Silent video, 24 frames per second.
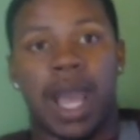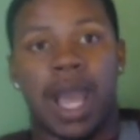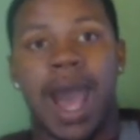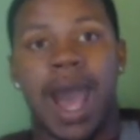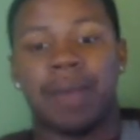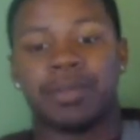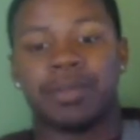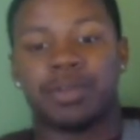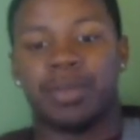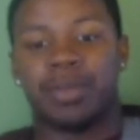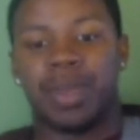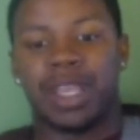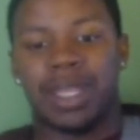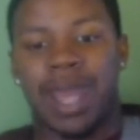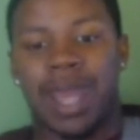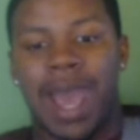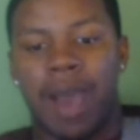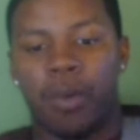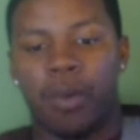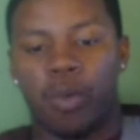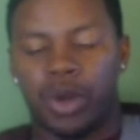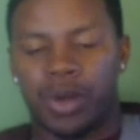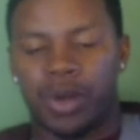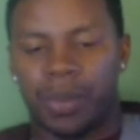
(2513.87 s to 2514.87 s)
cops may
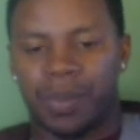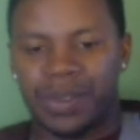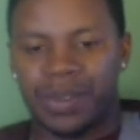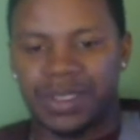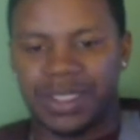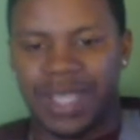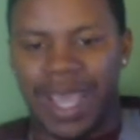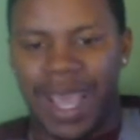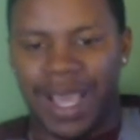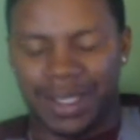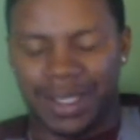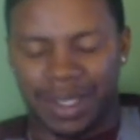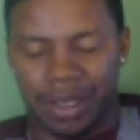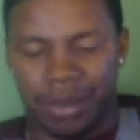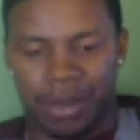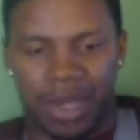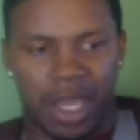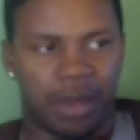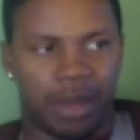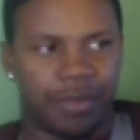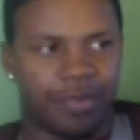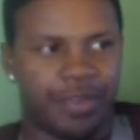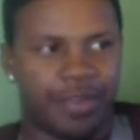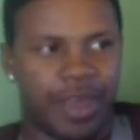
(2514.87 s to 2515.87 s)
not want to protect them
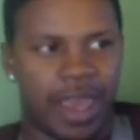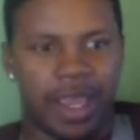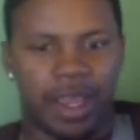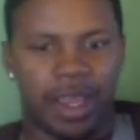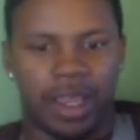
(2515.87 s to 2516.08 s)
if